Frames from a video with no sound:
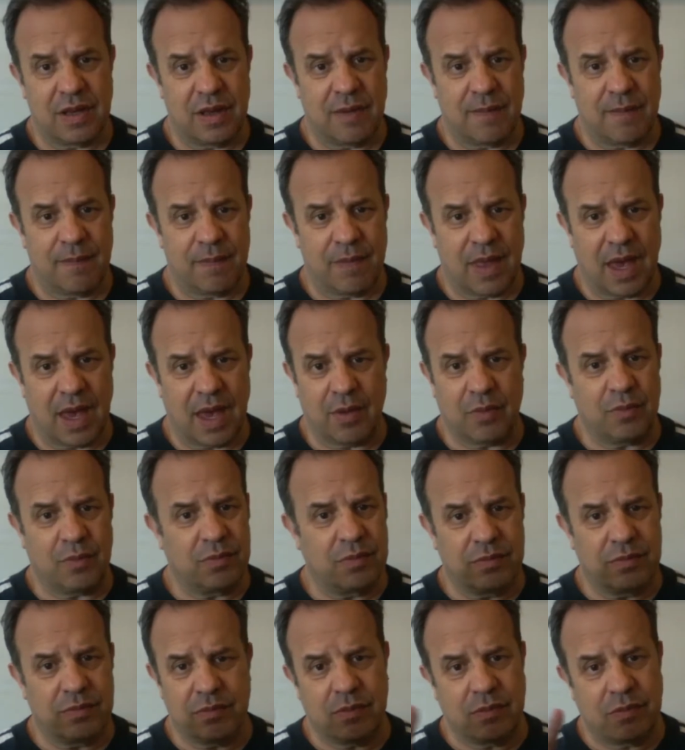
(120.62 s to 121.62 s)
and
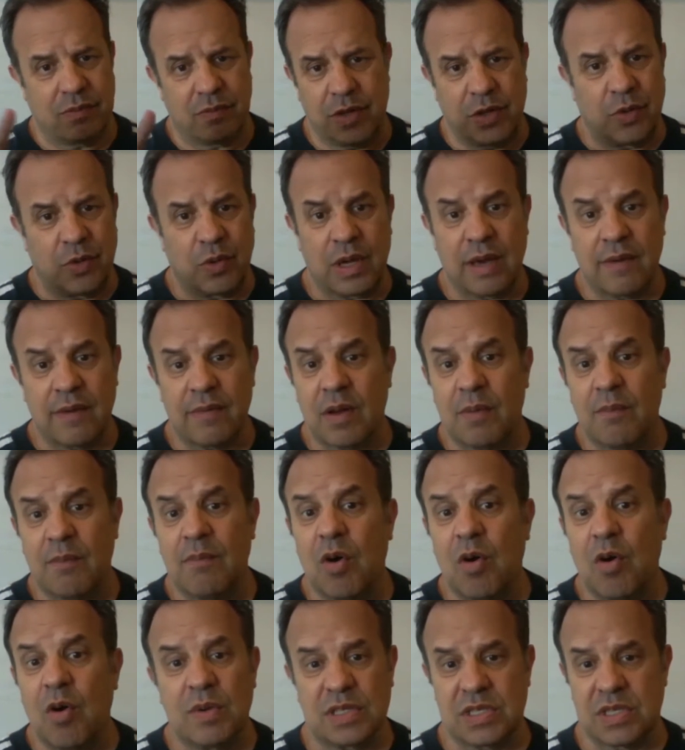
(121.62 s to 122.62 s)
we don't give it a
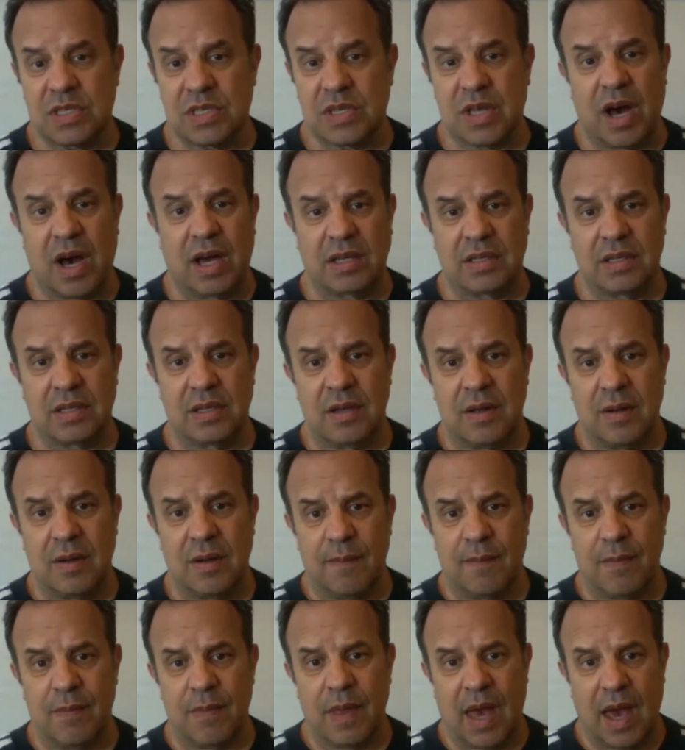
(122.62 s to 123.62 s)
moment's thought,
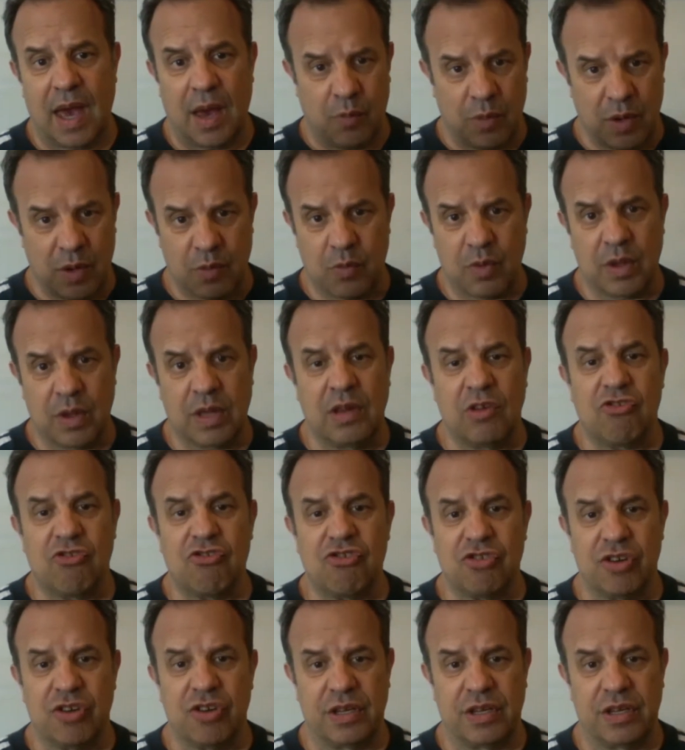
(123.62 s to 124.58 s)
and we really should.